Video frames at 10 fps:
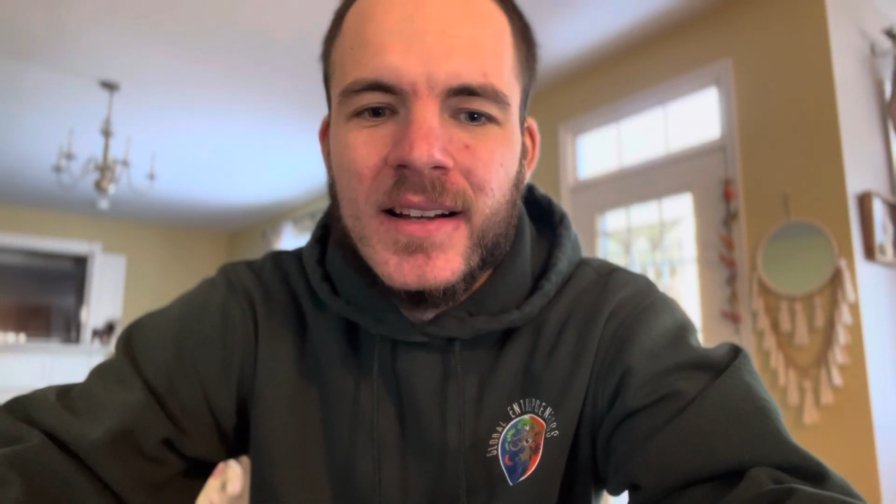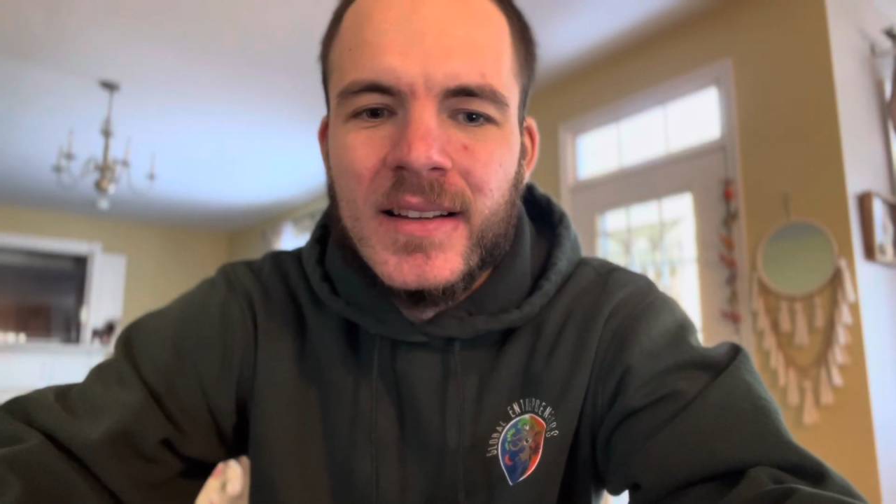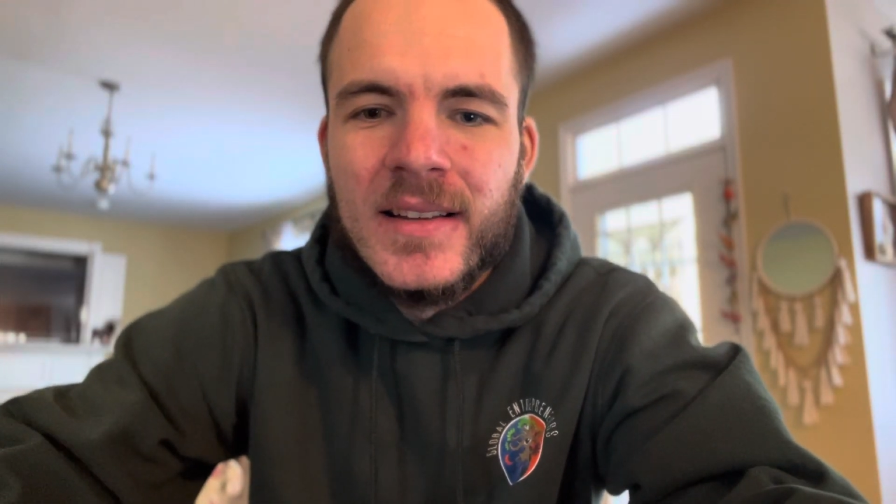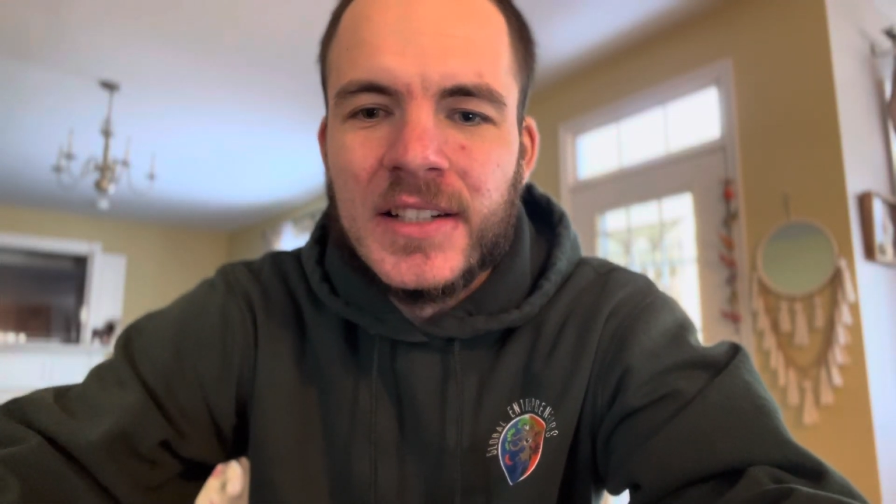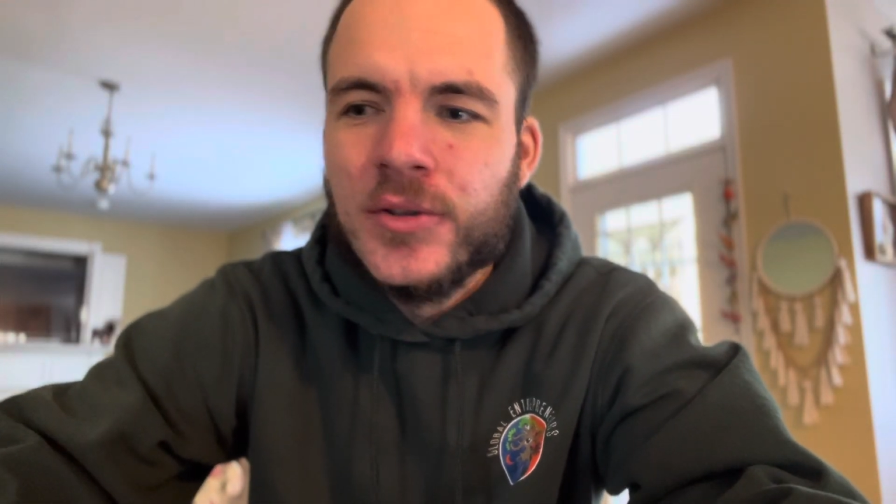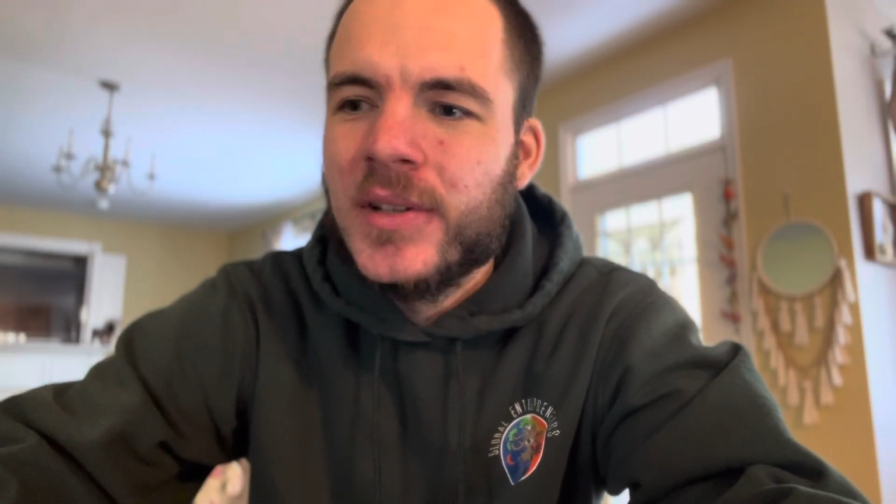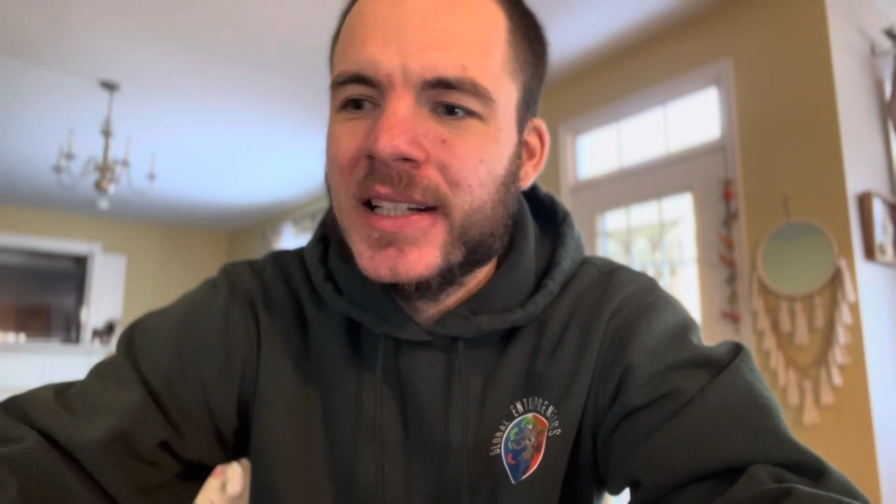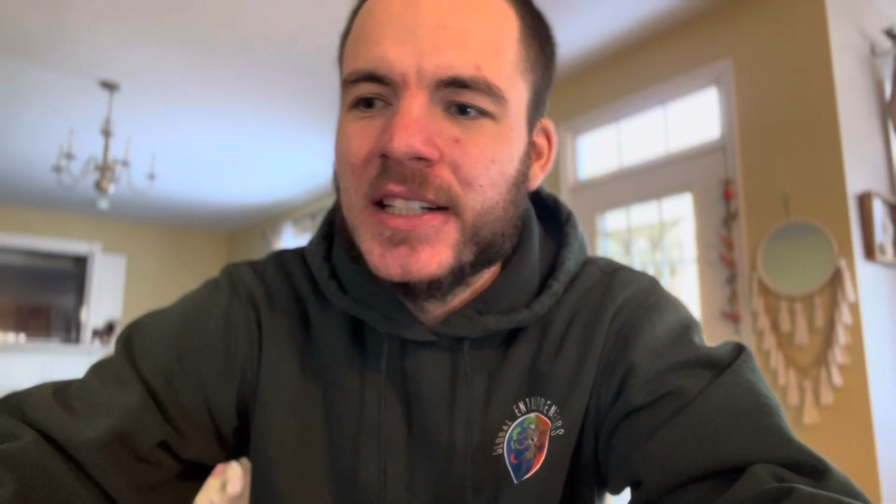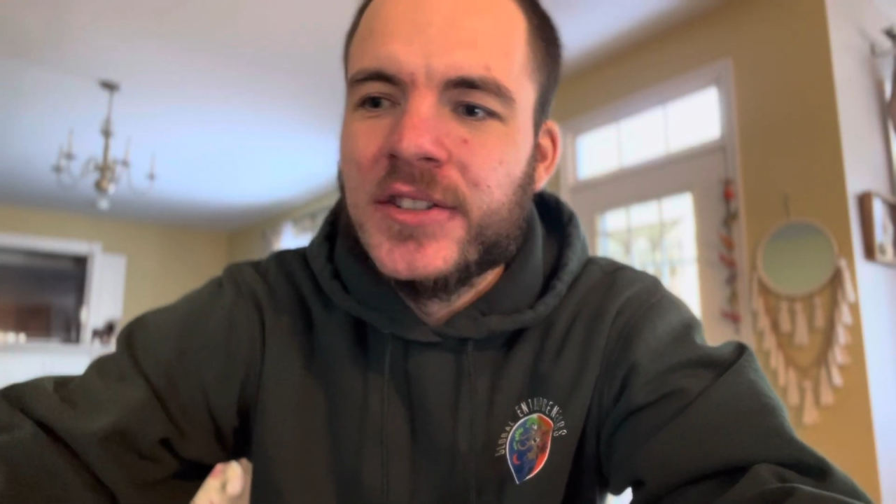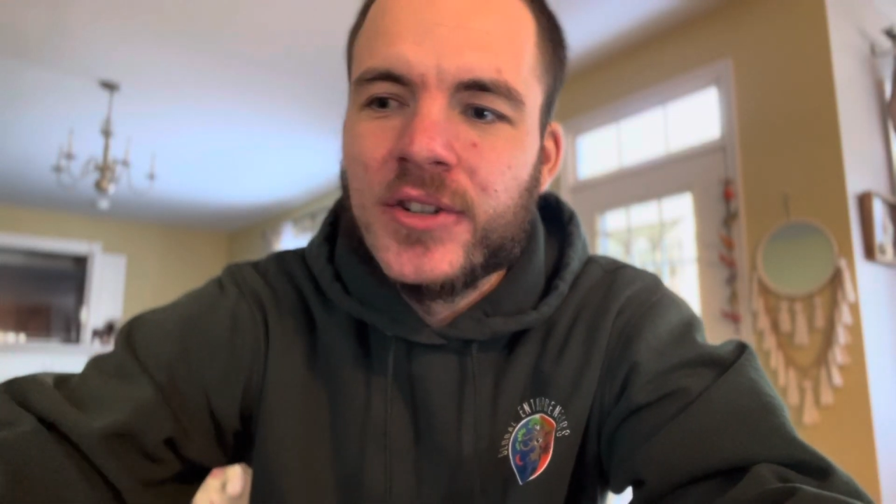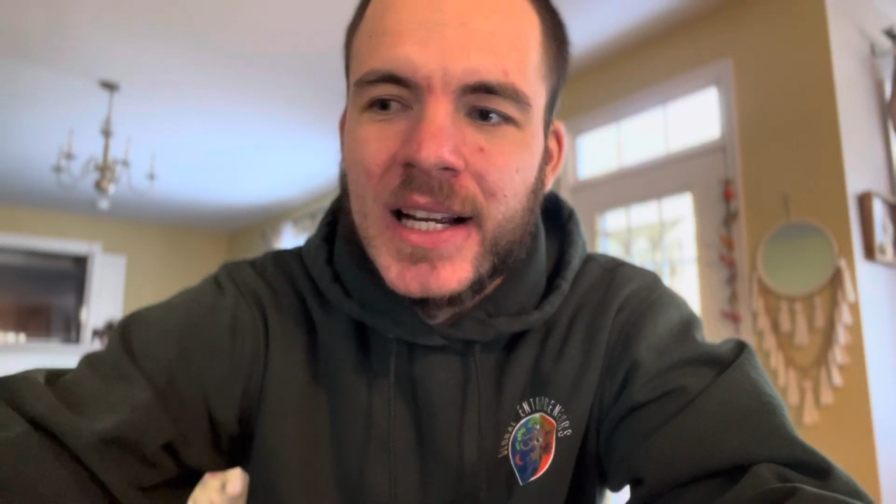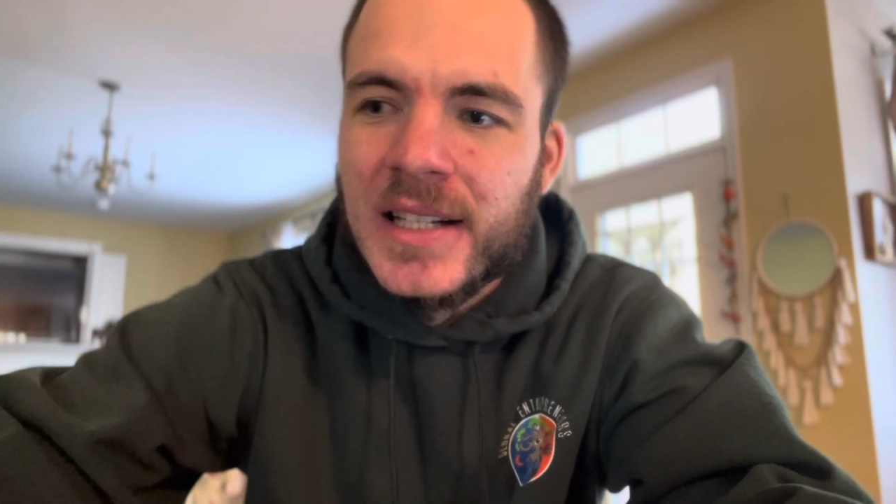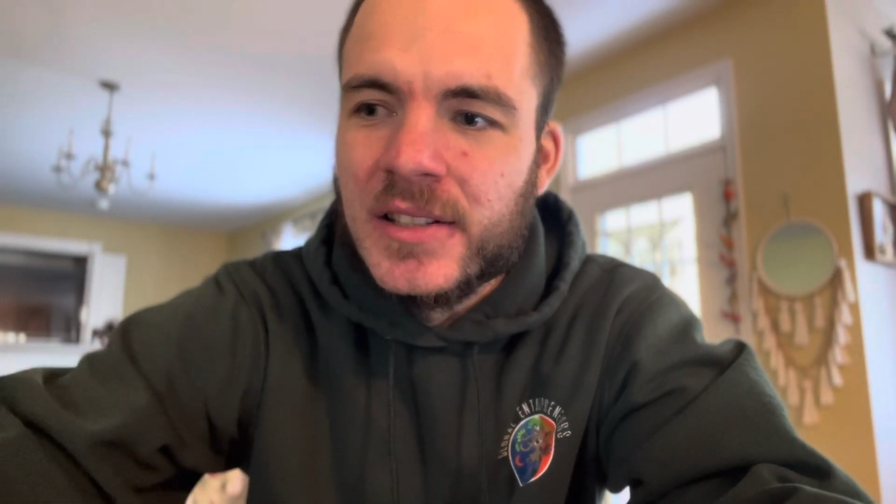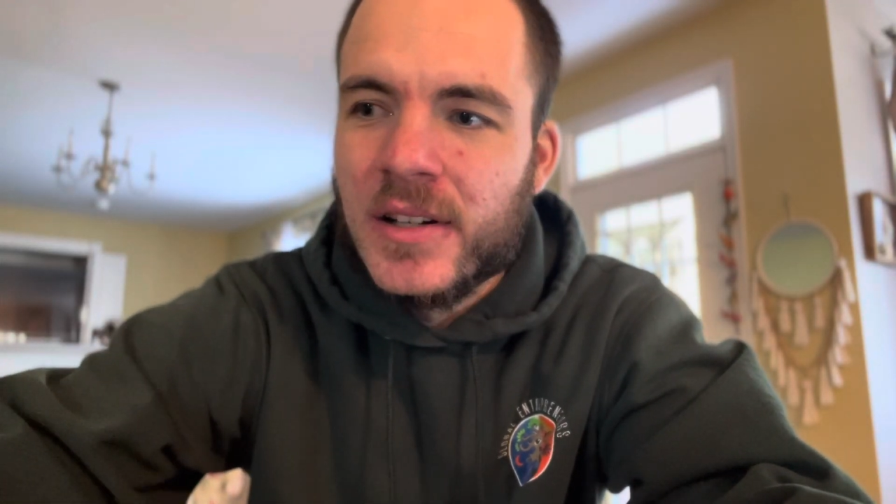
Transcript: that you can get your hands